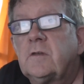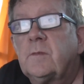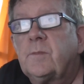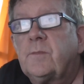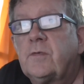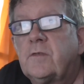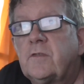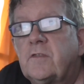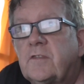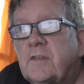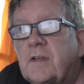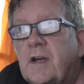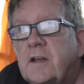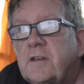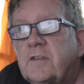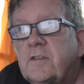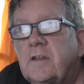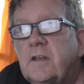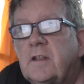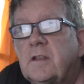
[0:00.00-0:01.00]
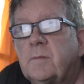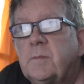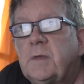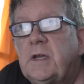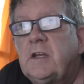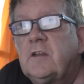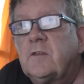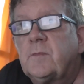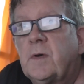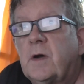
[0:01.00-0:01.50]
are precisely the
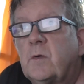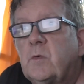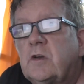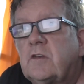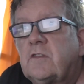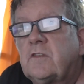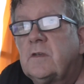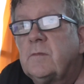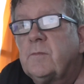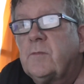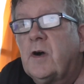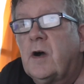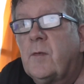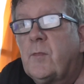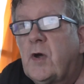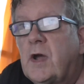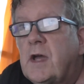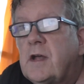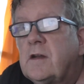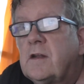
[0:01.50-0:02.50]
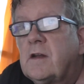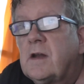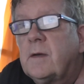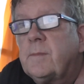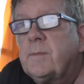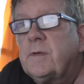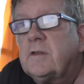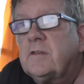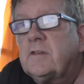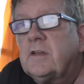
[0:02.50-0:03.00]
means by which Zimbabwe ended
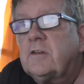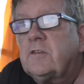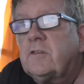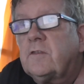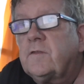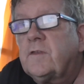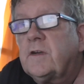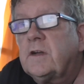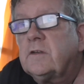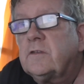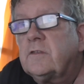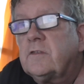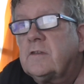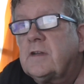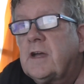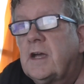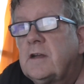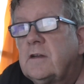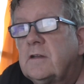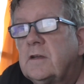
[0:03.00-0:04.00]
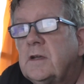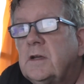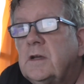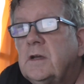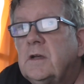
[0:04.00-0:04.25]
up in such a failed state,